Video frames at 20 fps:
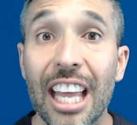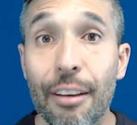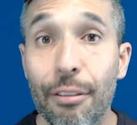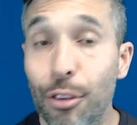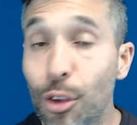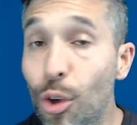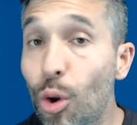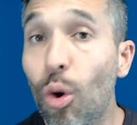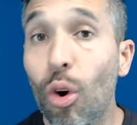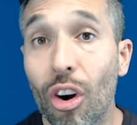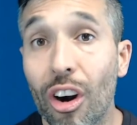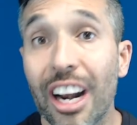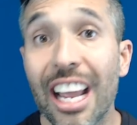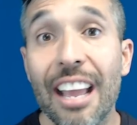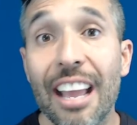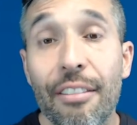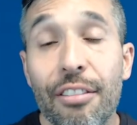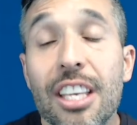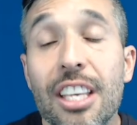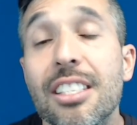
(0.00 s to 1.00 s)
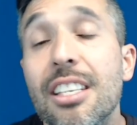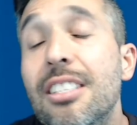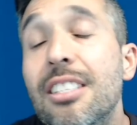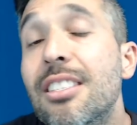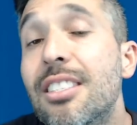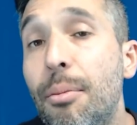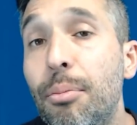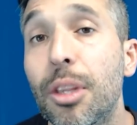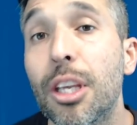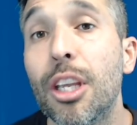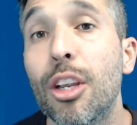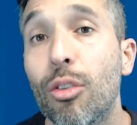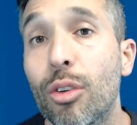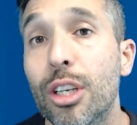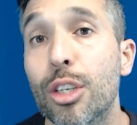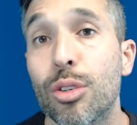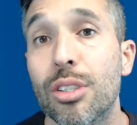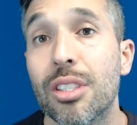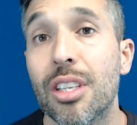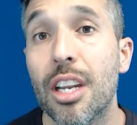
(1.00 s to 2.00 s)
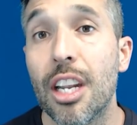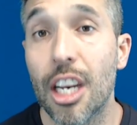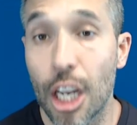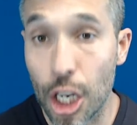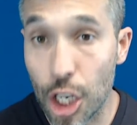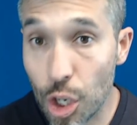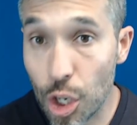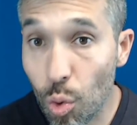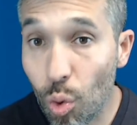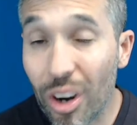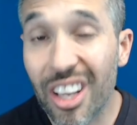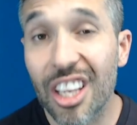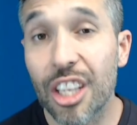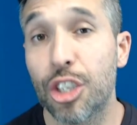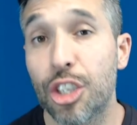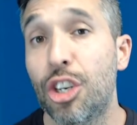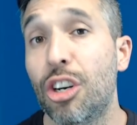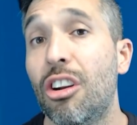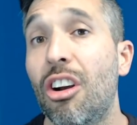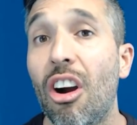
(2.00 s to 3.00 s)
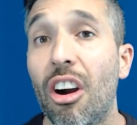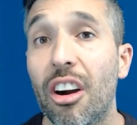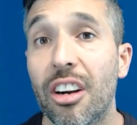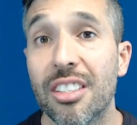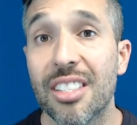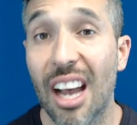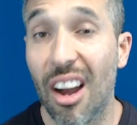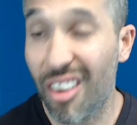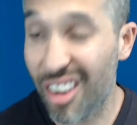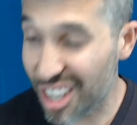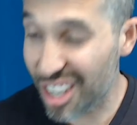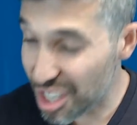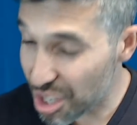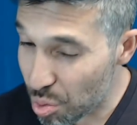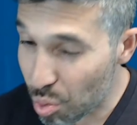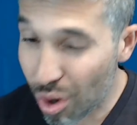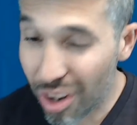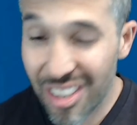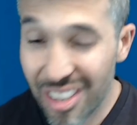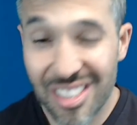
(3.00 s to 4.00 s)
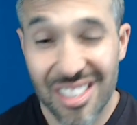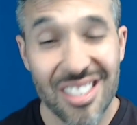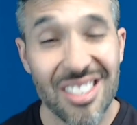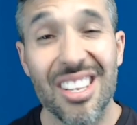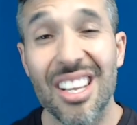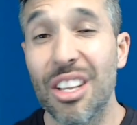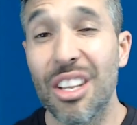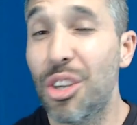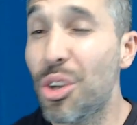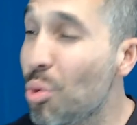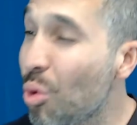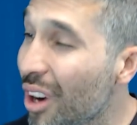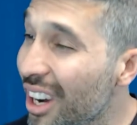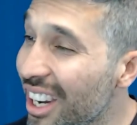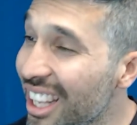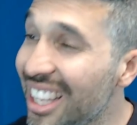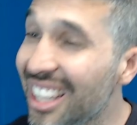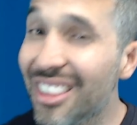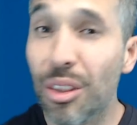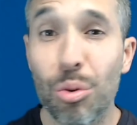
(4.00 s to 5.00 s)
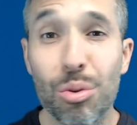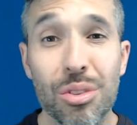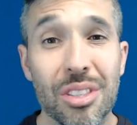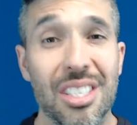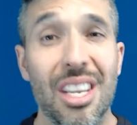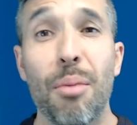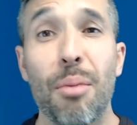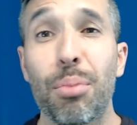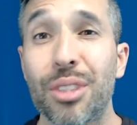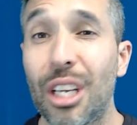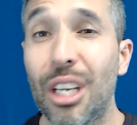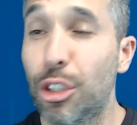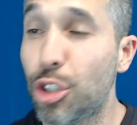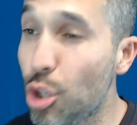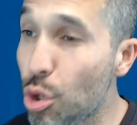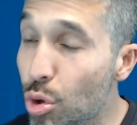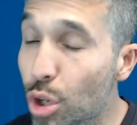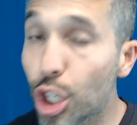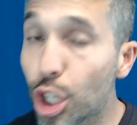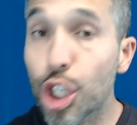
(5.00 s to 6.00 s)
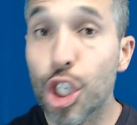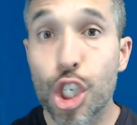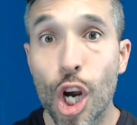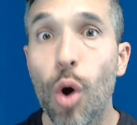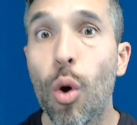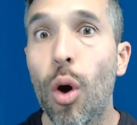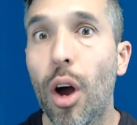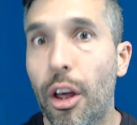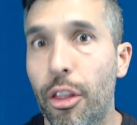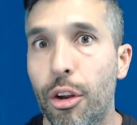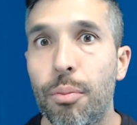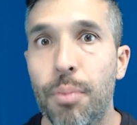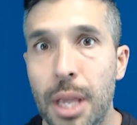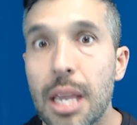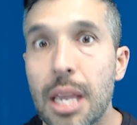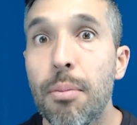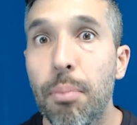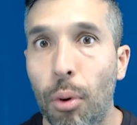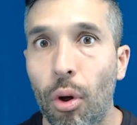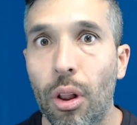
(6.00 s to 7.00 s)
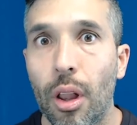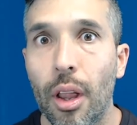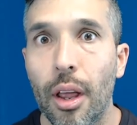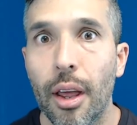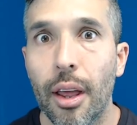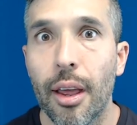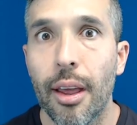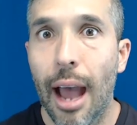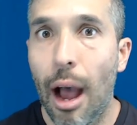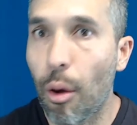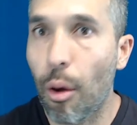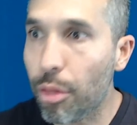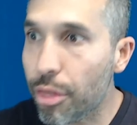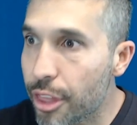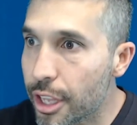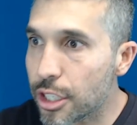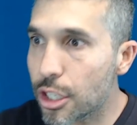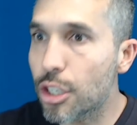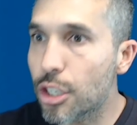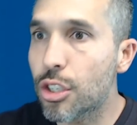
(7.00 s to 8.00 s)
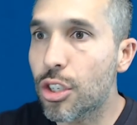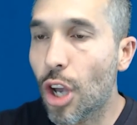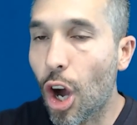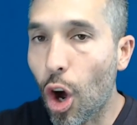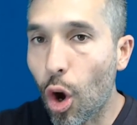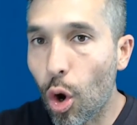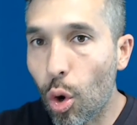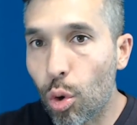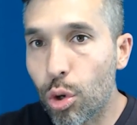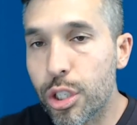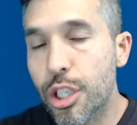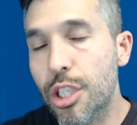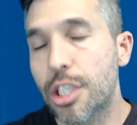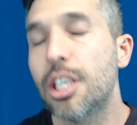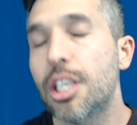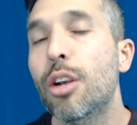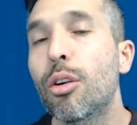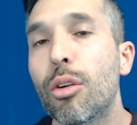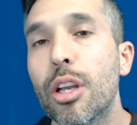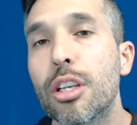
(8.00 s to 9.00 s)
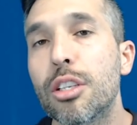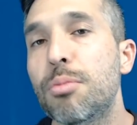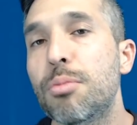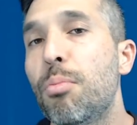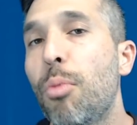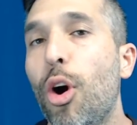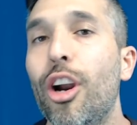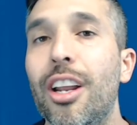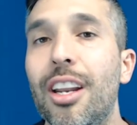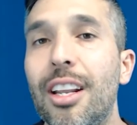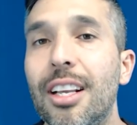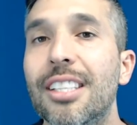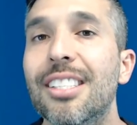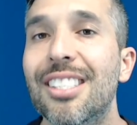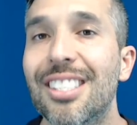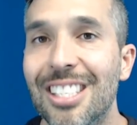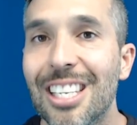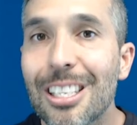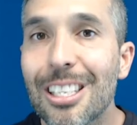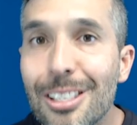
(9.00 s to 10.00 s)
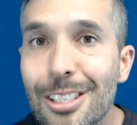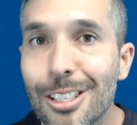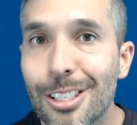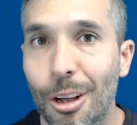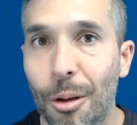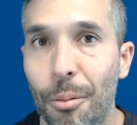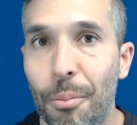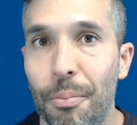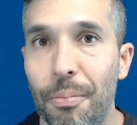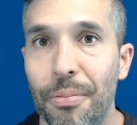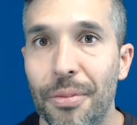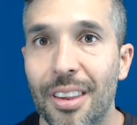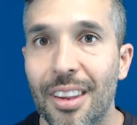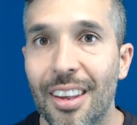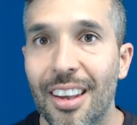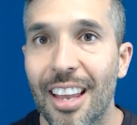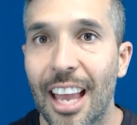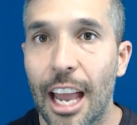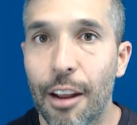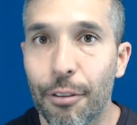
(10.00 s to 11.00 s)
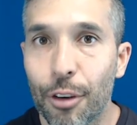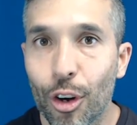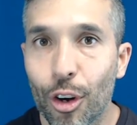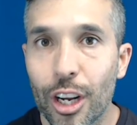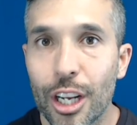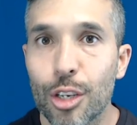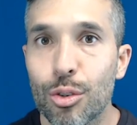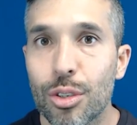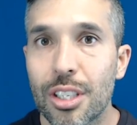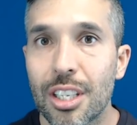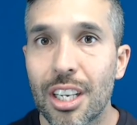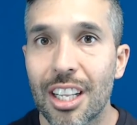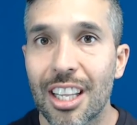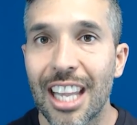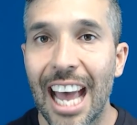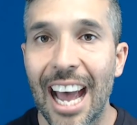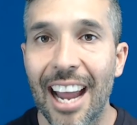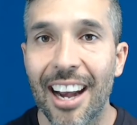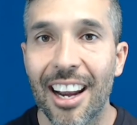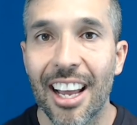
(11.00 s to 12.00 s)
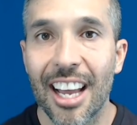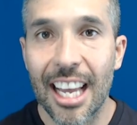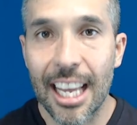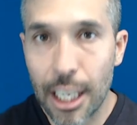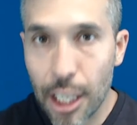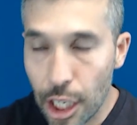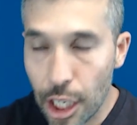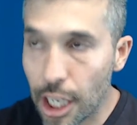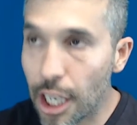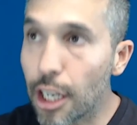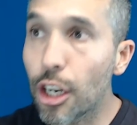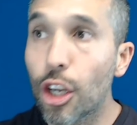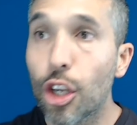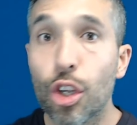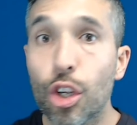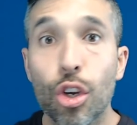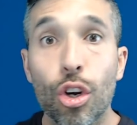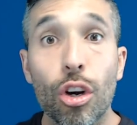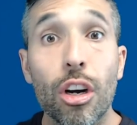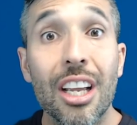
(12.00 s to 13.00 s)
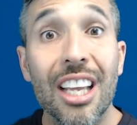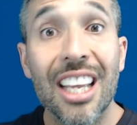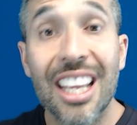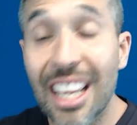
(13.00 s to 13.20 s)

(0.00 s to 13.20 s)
if this is something you're interested in and you want to get your cards out and you want to get those samples out so you can show other people how this is a serious marketing system. And if you're interested in that, get your